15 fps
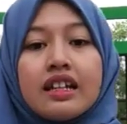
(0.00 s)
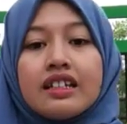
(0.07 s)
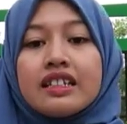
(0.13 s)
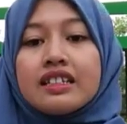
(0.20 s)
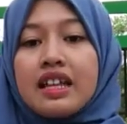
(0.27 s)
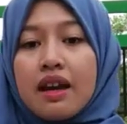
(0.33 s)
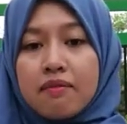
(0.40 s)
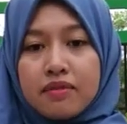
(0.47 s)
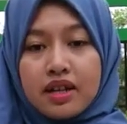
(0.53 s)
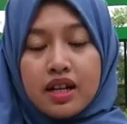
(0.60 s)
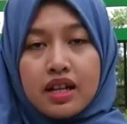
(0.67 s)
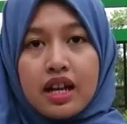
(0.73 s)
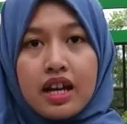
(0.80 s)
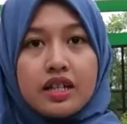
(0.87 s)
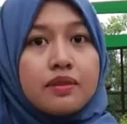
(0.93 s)
The
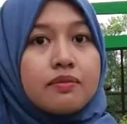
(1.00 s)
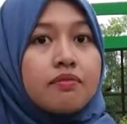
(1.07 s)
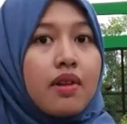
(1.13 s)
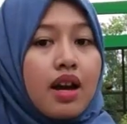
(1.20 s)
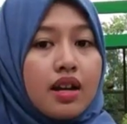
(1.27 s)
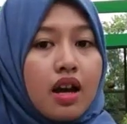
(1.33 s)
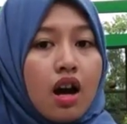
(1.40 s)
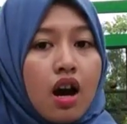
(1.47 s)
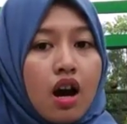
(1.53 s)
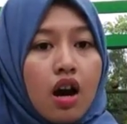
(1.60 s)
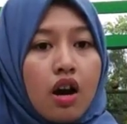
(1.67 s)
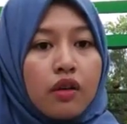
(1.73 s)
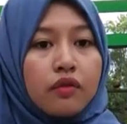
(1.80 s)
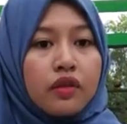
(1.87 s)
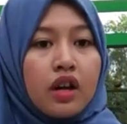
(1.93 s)
stamen is made
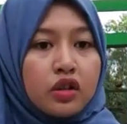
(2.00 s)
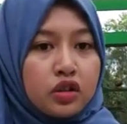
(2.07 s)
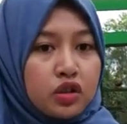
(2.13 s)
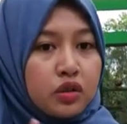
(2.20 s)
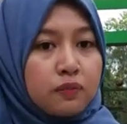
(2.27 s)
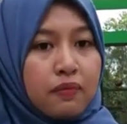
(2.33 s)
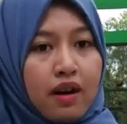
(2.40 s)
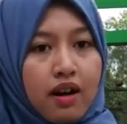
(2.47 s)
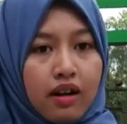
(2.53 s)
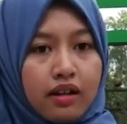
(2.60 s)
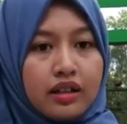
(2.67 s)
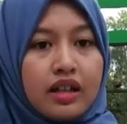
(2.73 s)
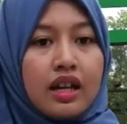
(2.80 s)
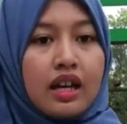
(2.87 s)
of two parts,